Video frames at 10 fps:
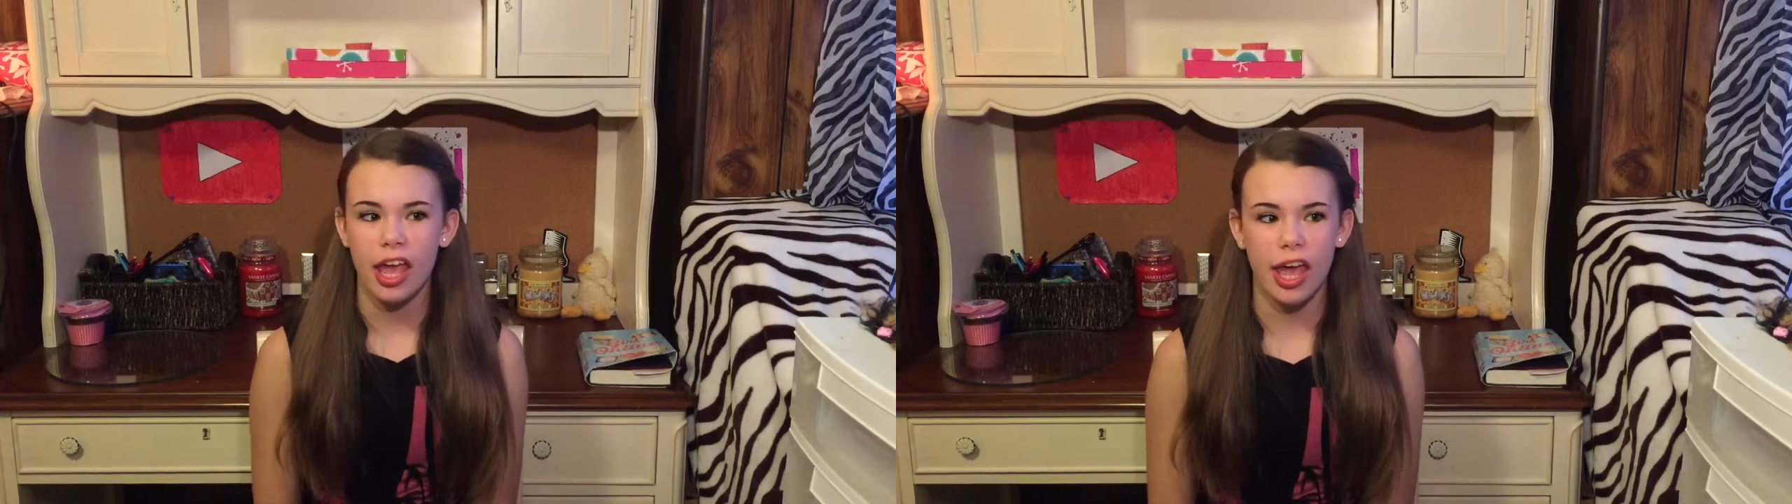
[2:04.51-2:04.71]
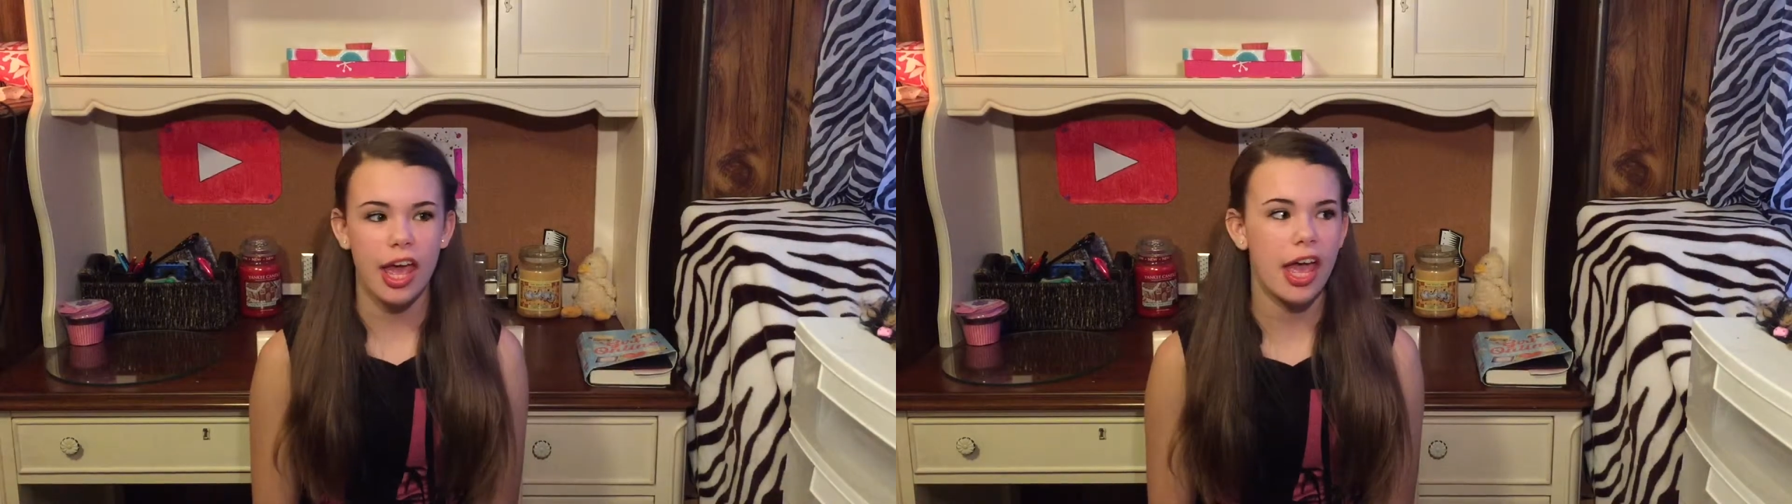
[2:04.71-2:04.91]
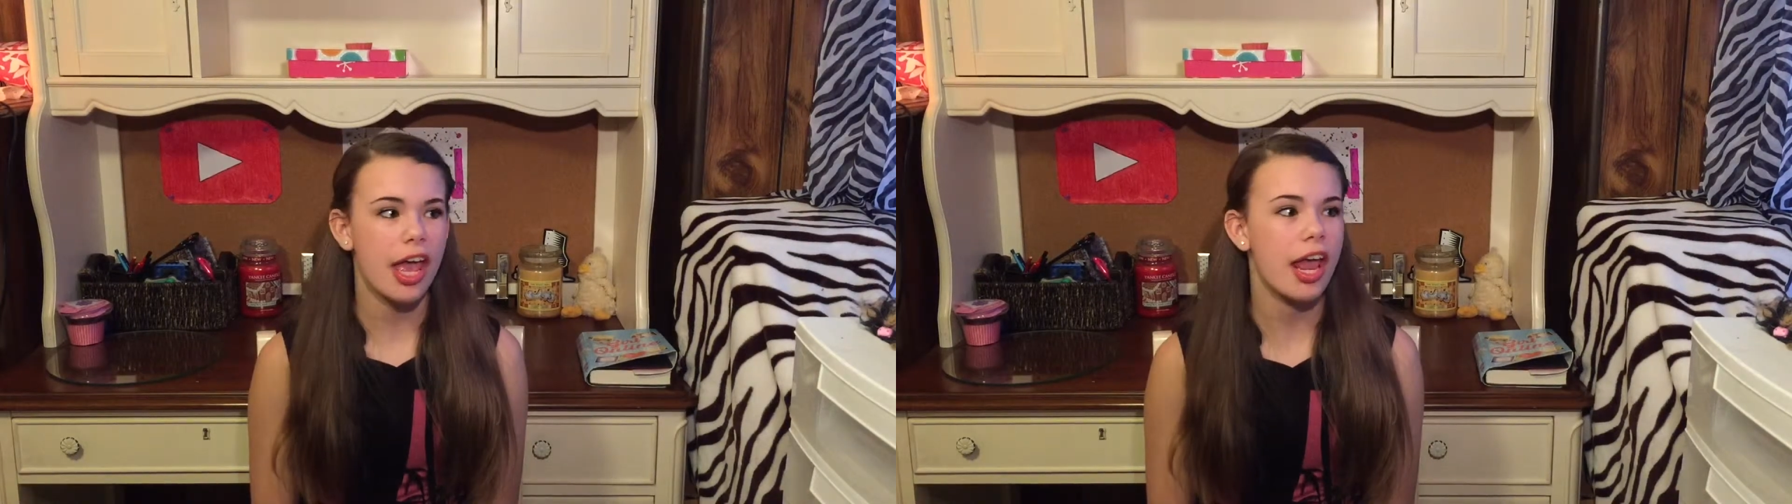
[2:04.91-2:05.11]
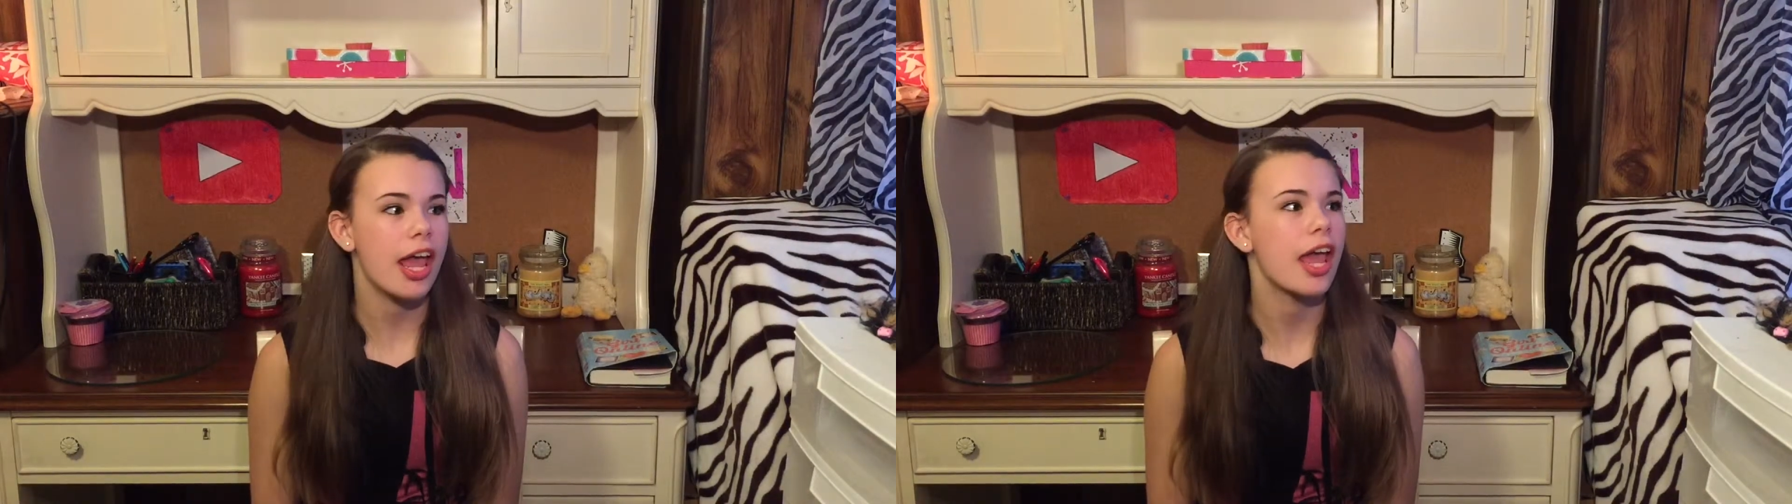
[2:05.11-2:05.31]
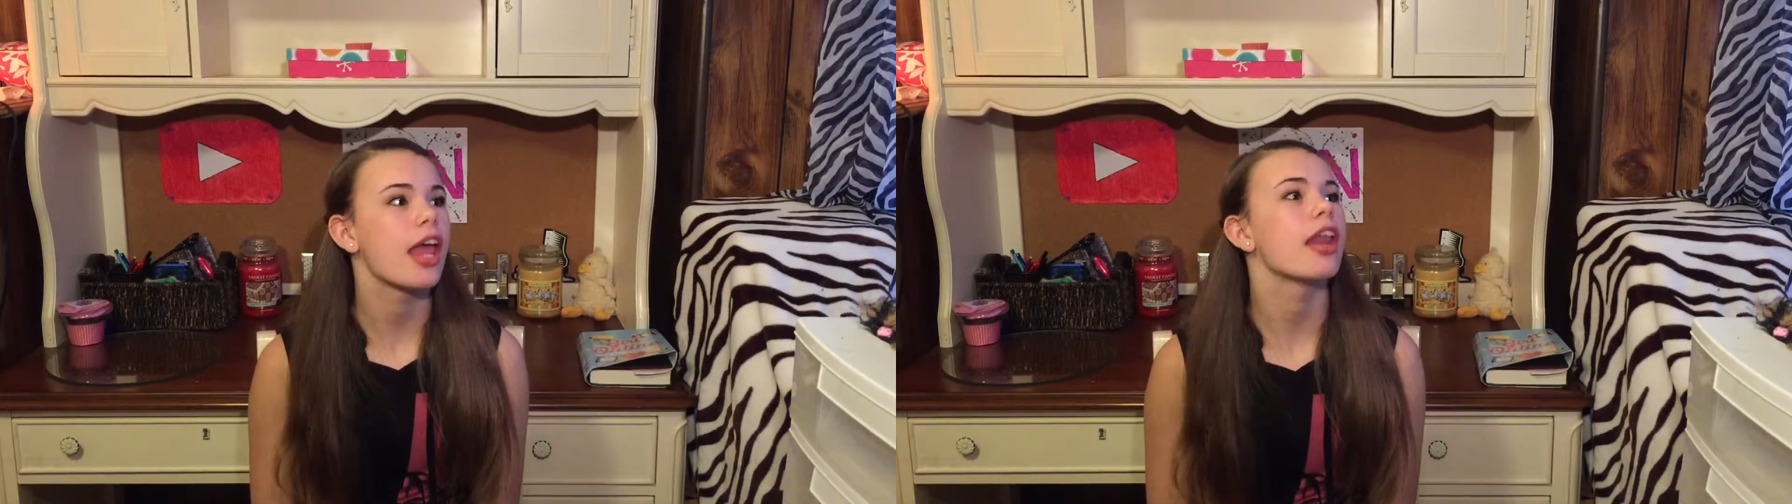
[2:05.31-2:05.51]

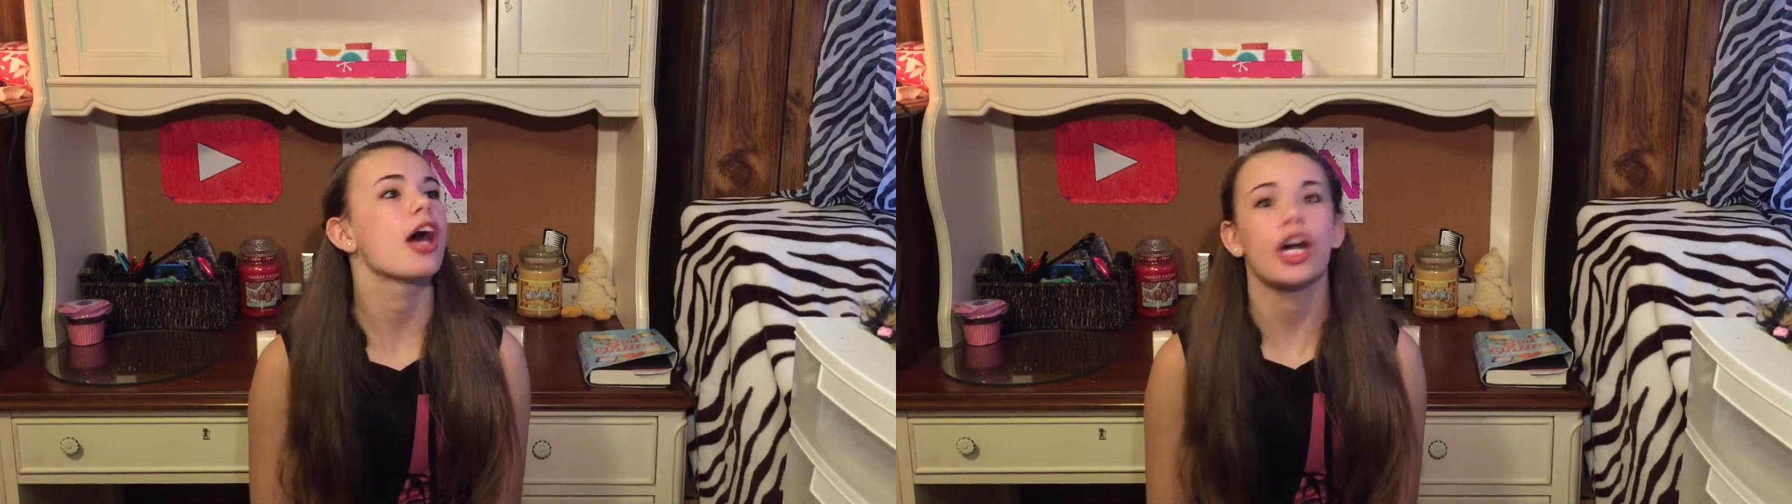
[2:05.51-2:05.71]
in